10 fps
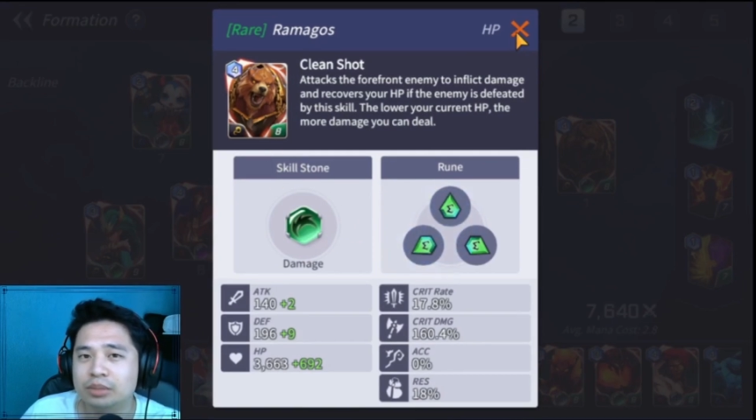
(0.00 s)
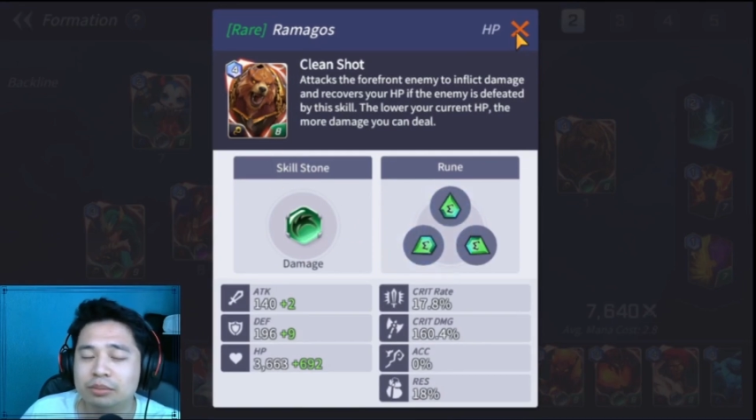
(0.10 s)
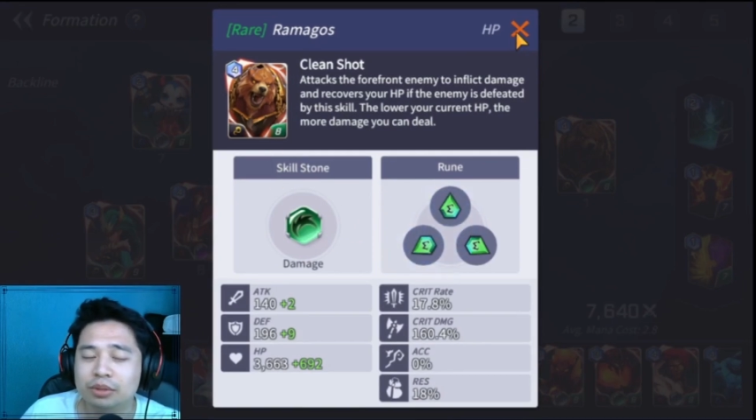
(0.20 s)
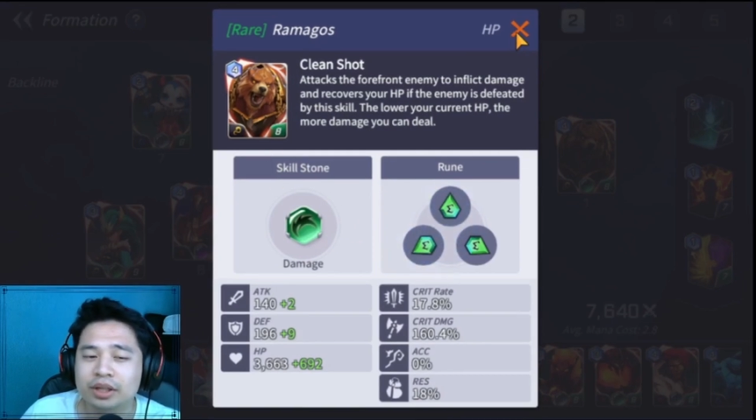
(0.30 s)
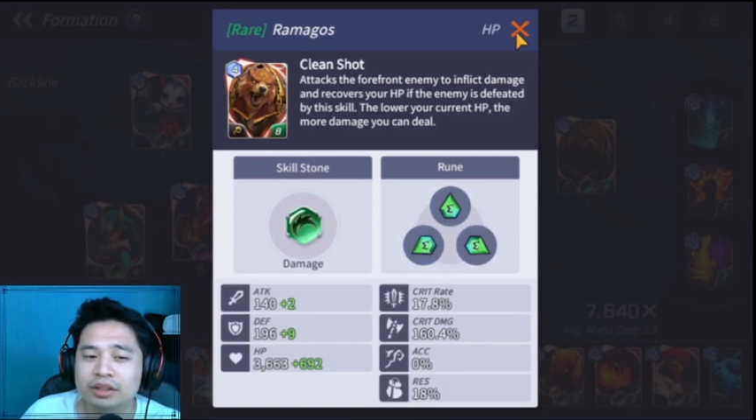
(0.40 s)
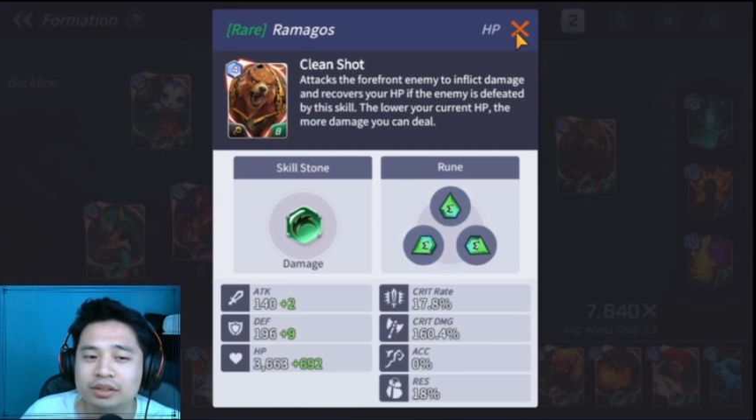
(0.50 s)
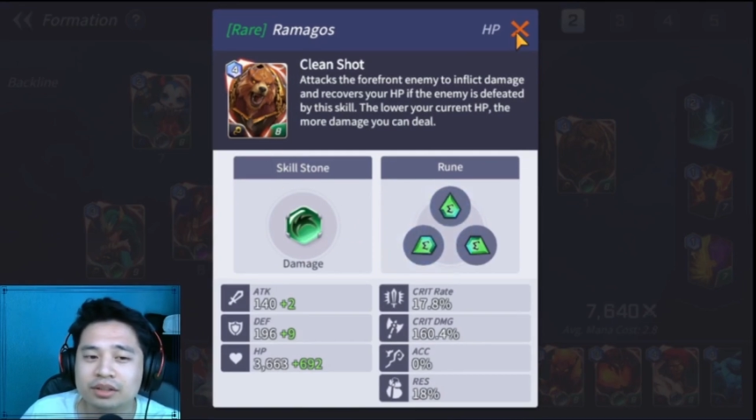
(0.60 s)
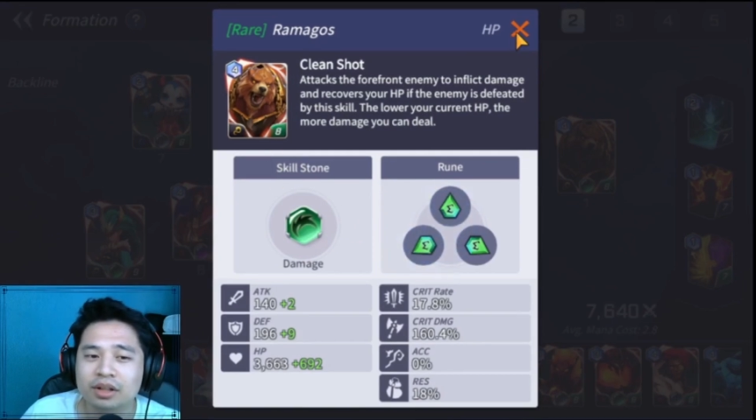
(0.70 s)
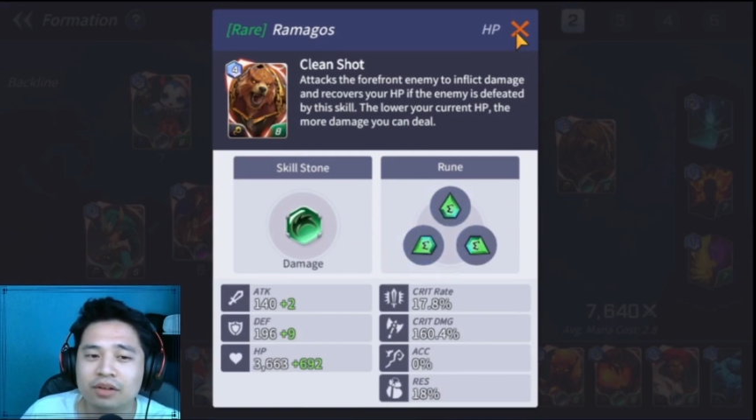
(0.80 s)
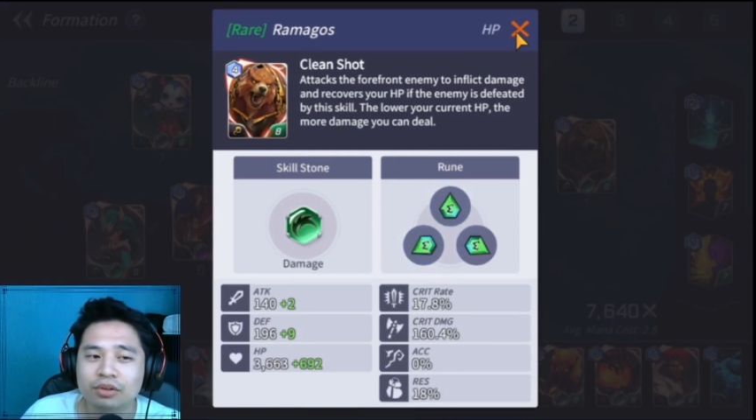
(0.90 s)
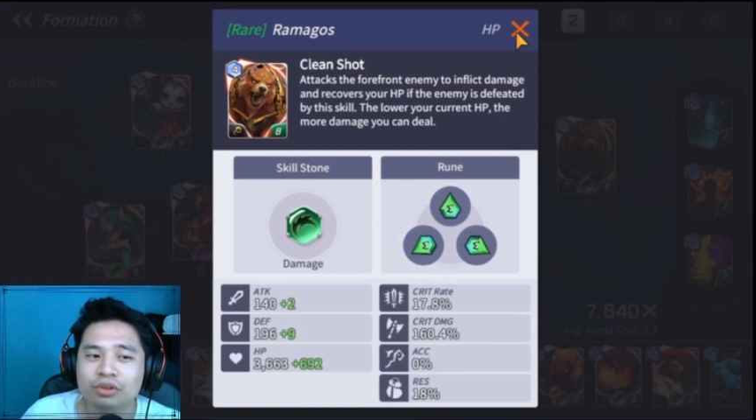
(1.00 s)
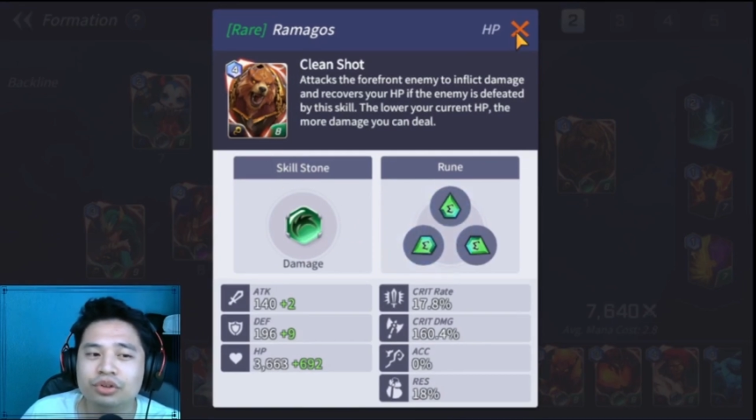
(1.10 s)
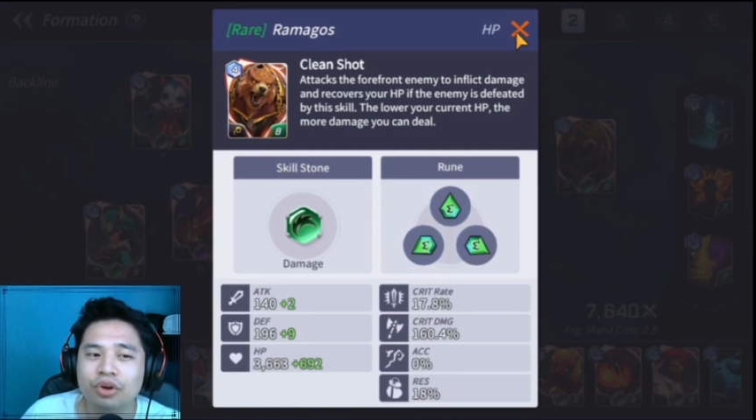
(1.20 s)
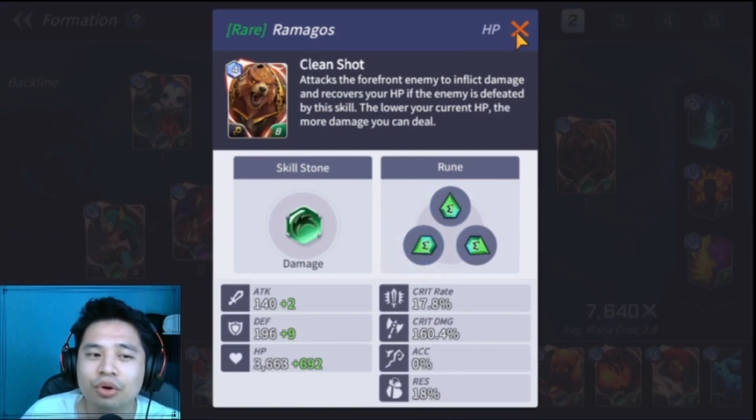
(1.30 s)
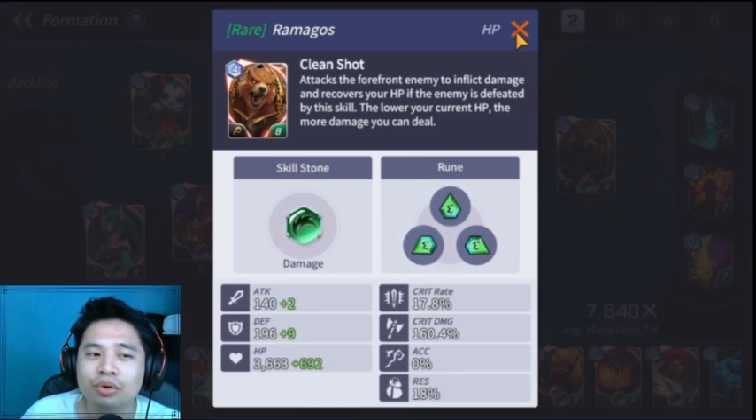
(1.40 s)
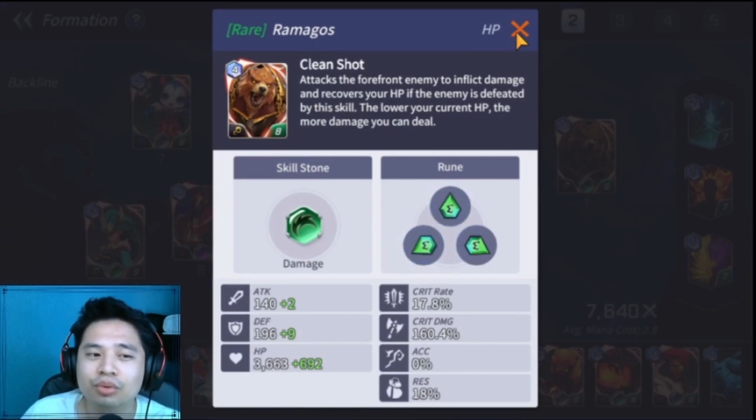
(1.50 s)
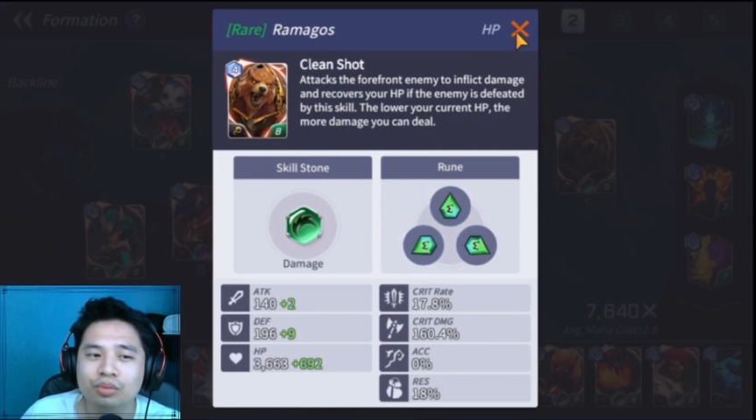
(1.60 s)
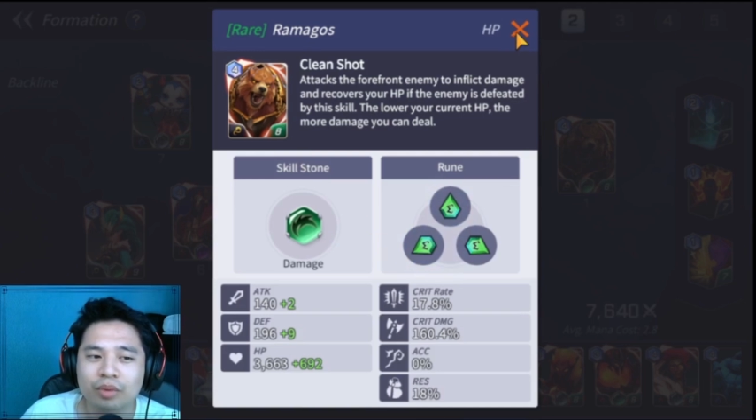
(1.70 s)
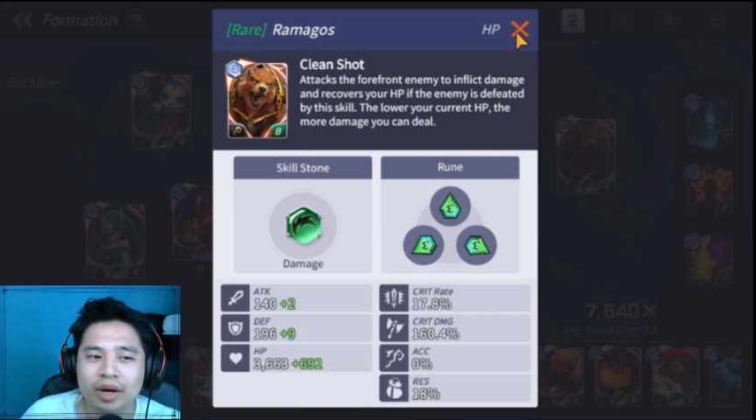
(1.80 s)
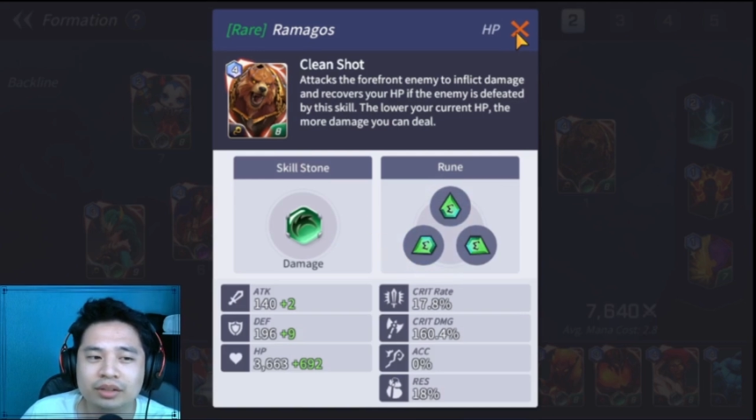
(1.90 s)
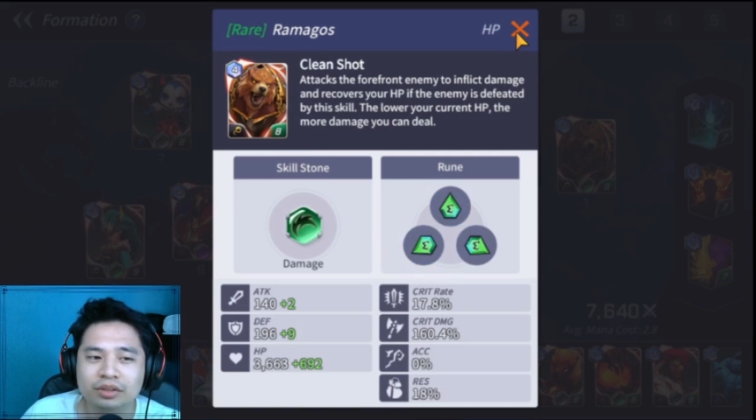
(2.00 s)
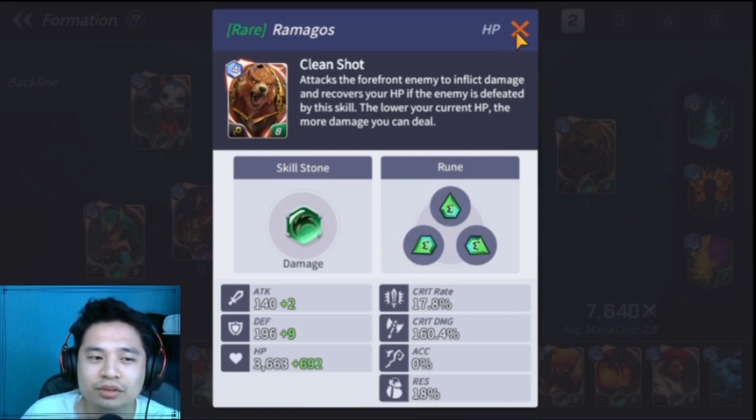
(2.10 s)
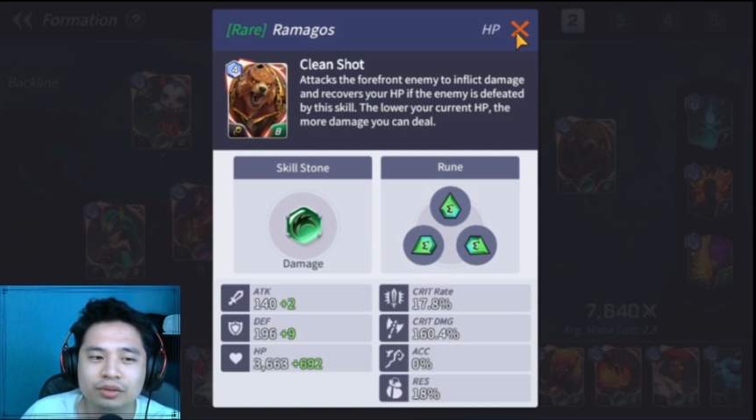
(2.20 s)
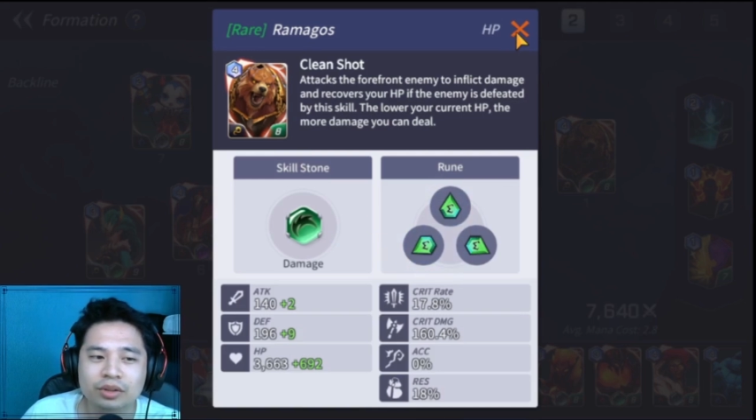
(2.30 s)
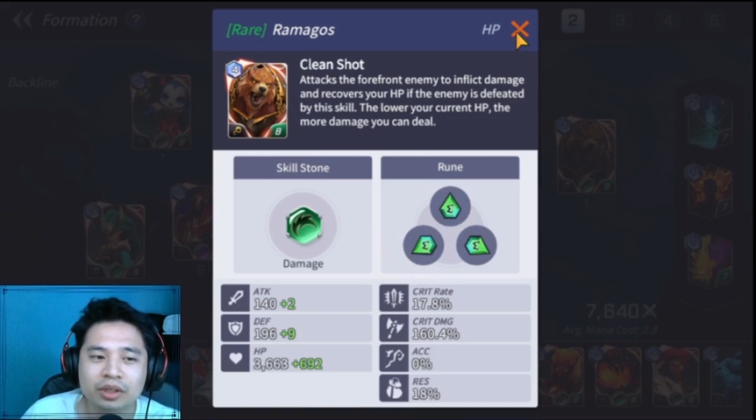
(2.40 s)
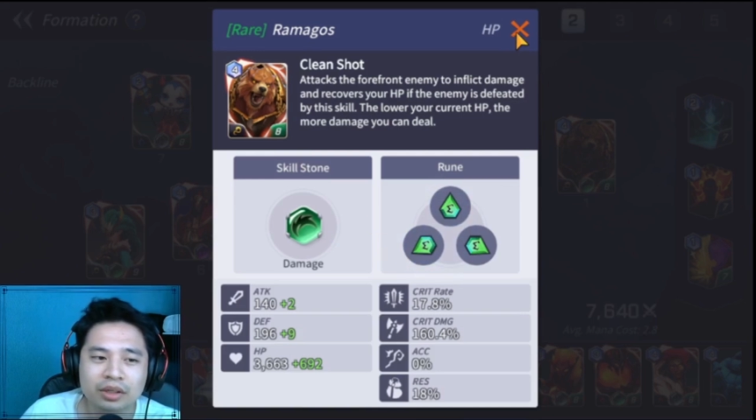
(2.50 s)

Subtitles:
People at this level know when to